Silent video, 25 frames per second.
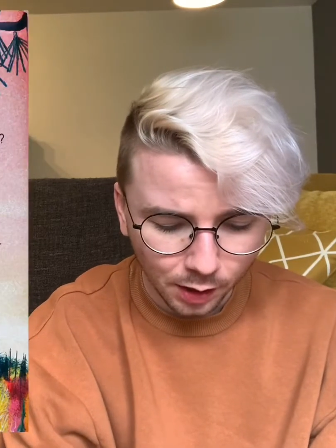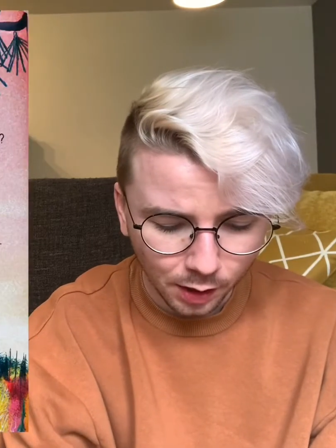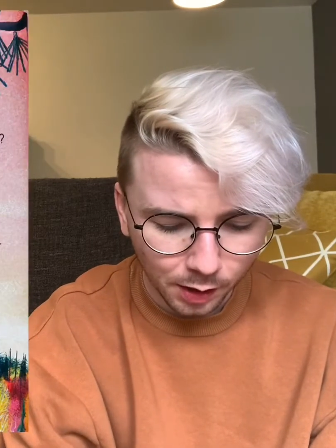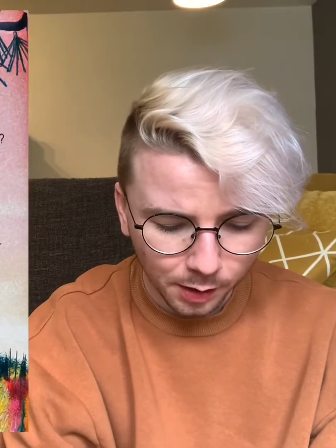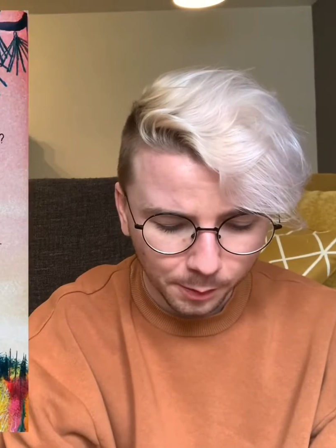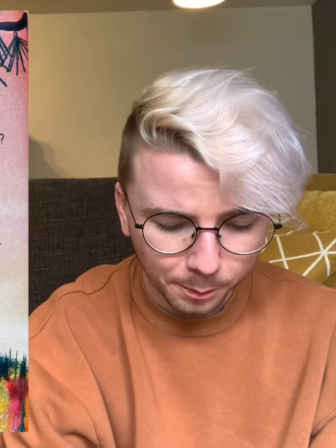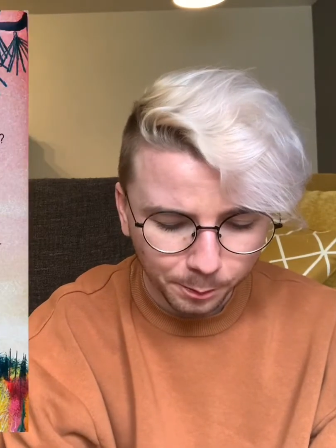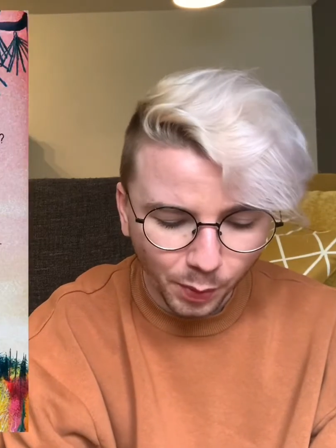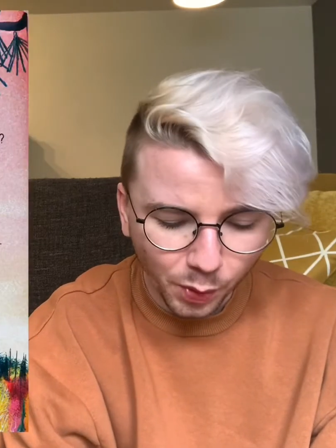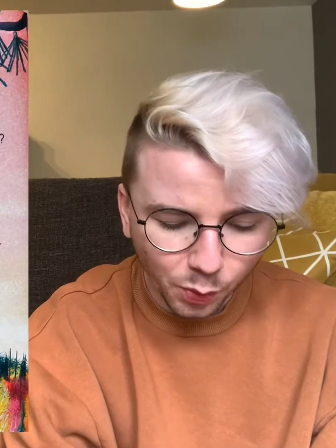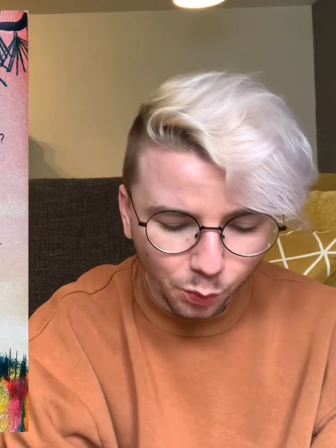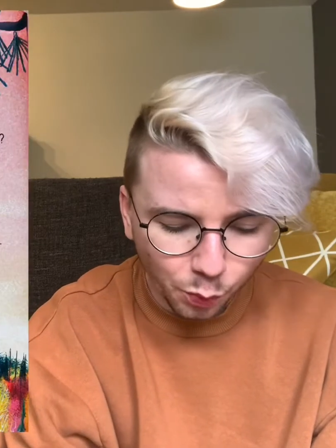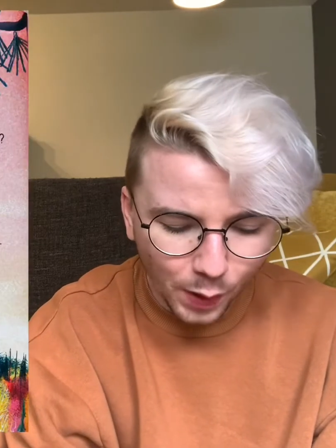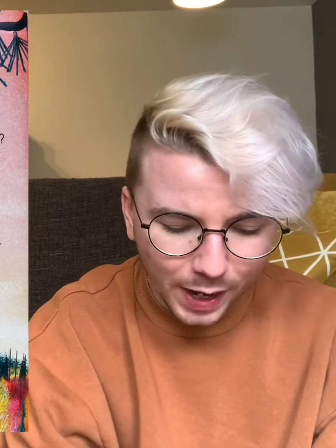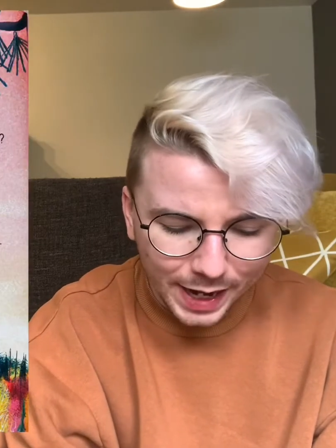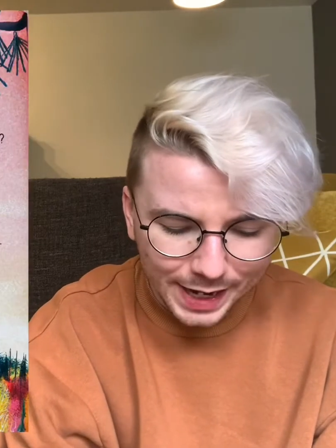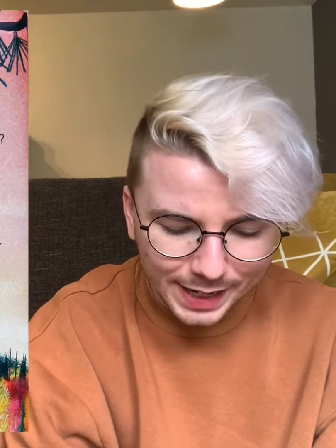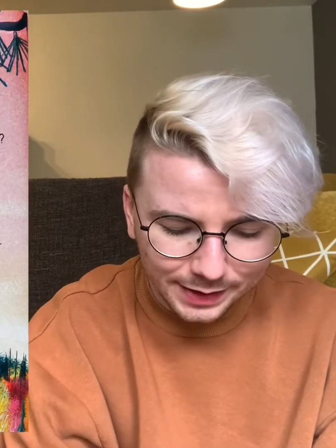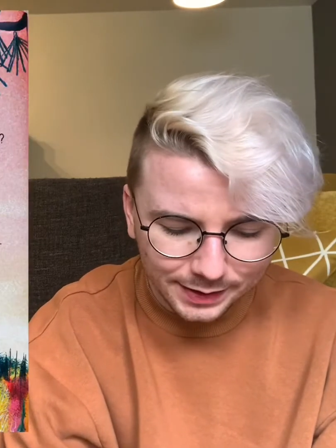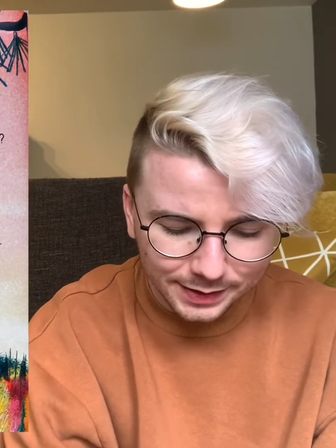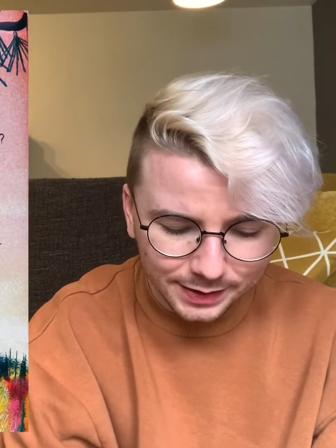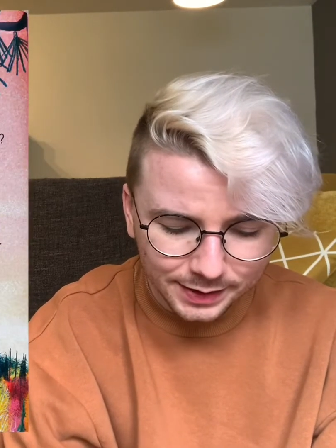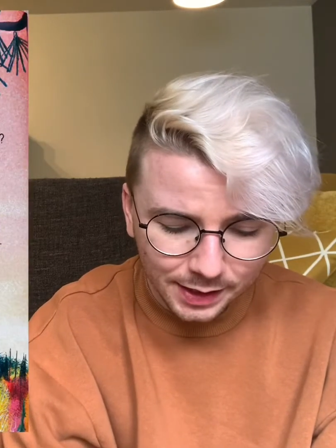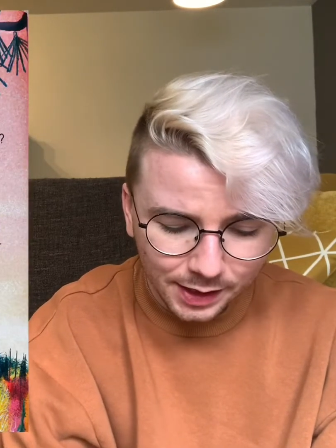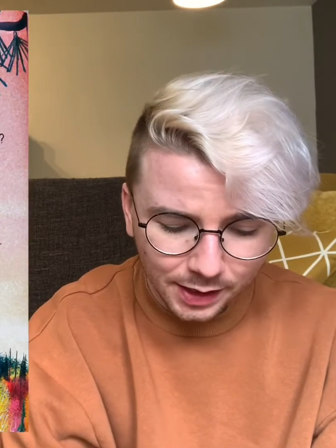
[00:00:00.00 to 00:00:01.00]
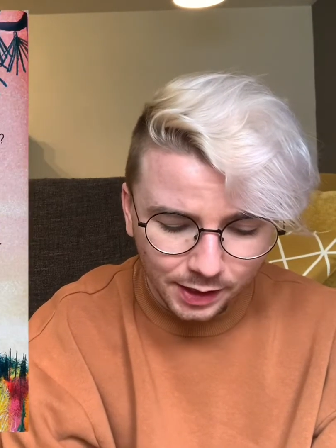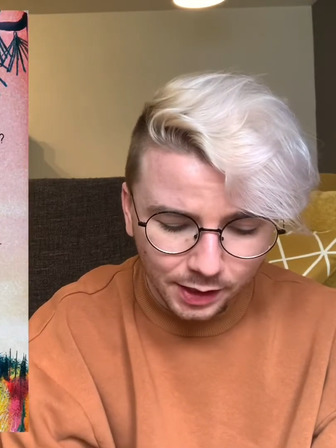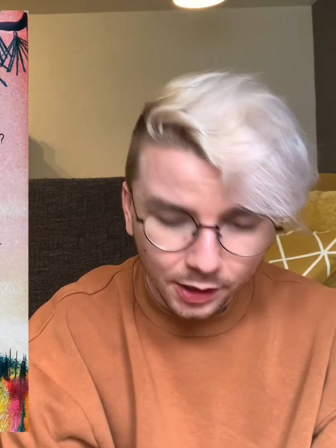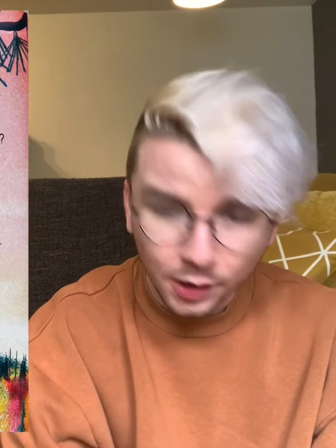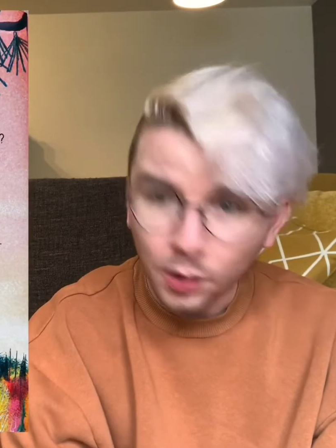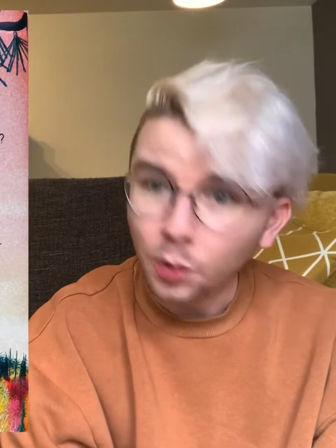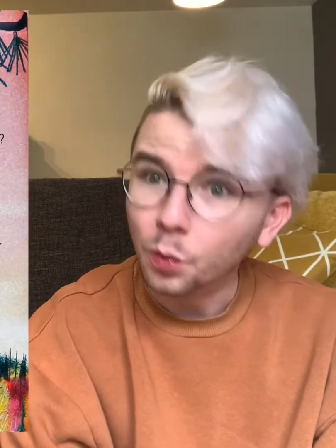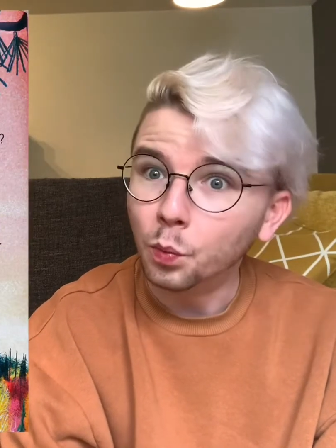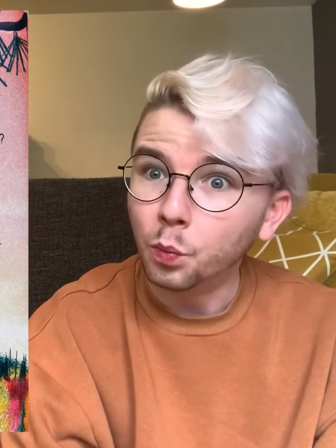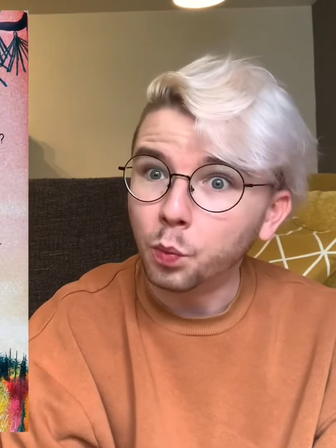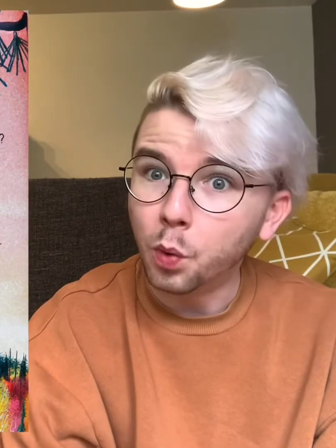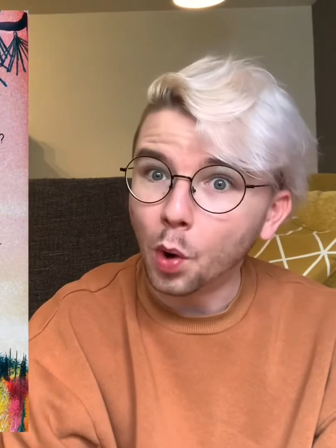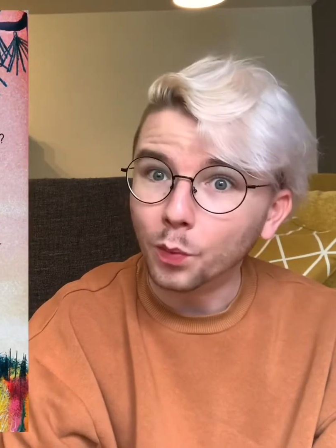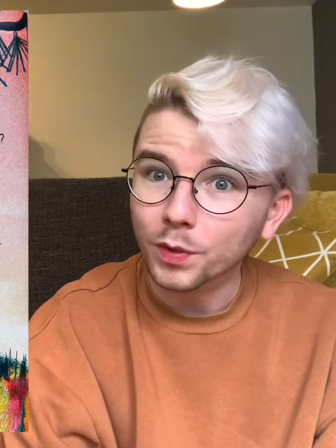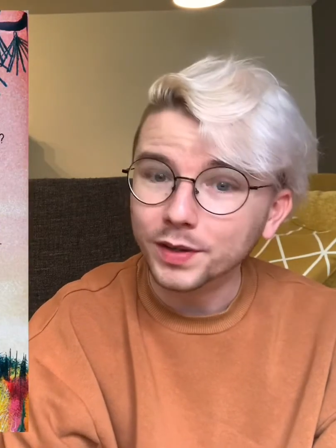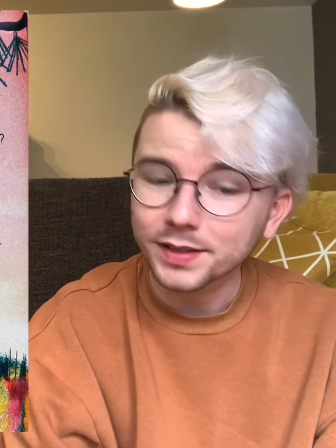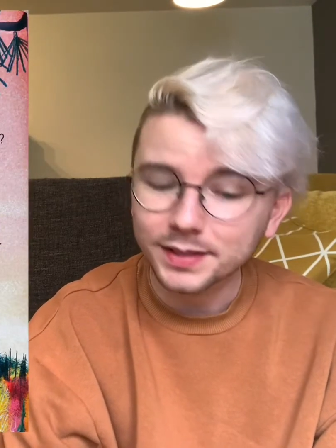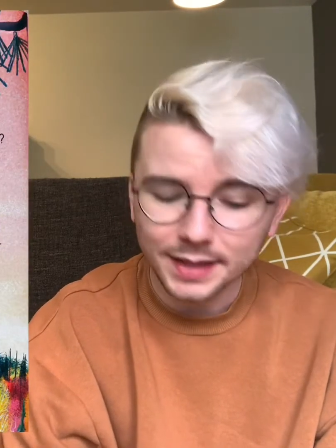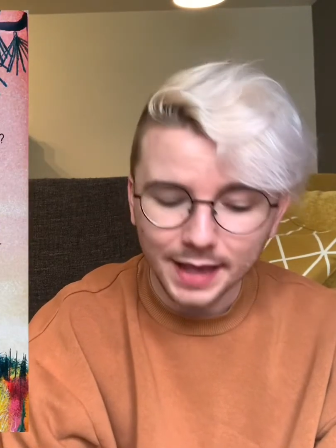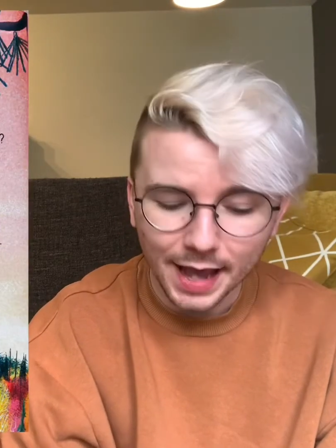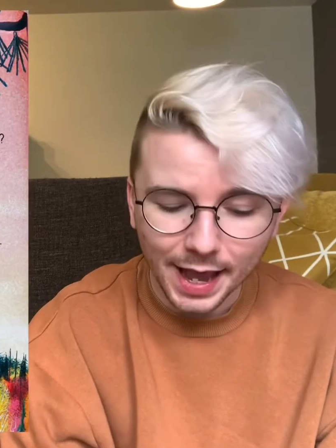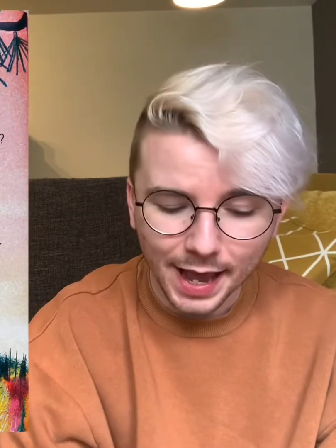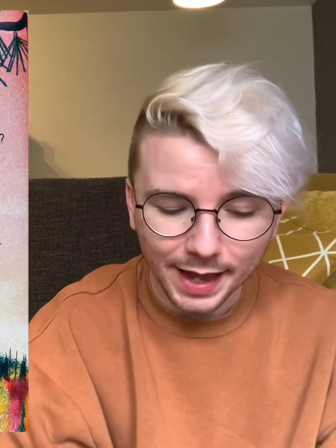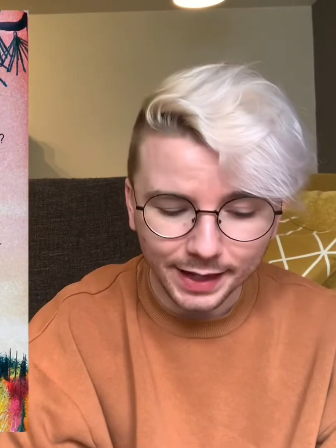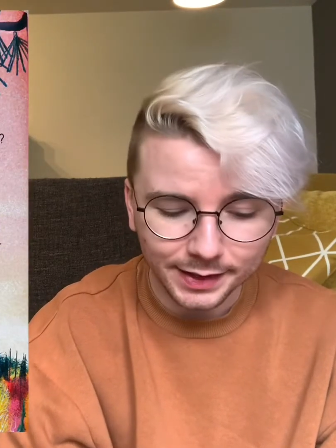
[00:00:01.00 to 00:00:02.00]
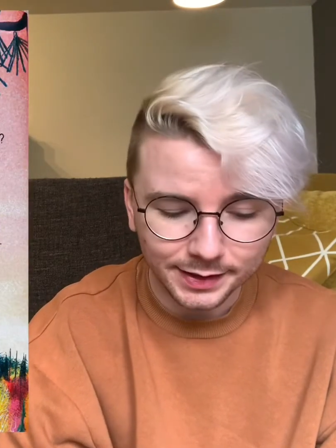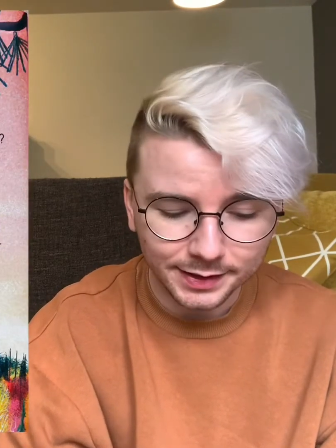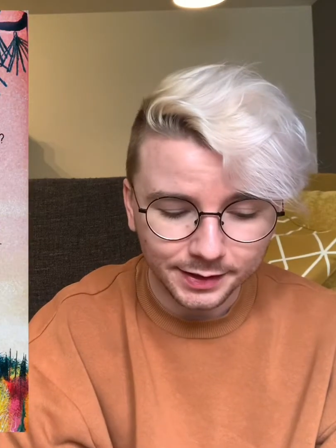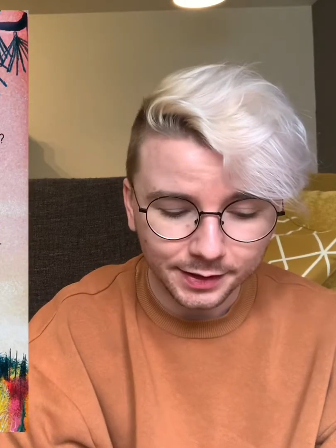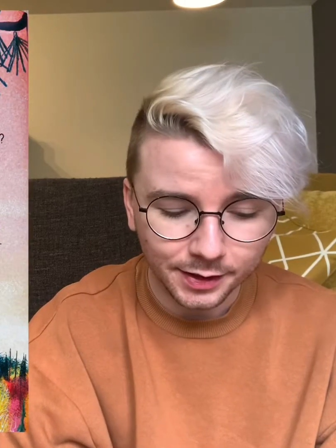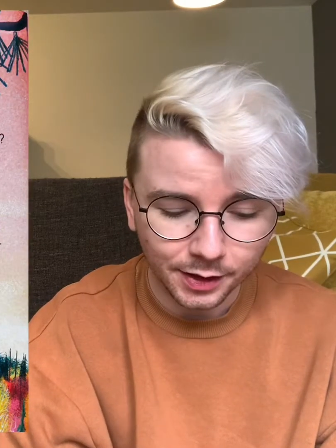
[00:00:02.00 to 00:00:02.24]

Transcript: But wait, what was that?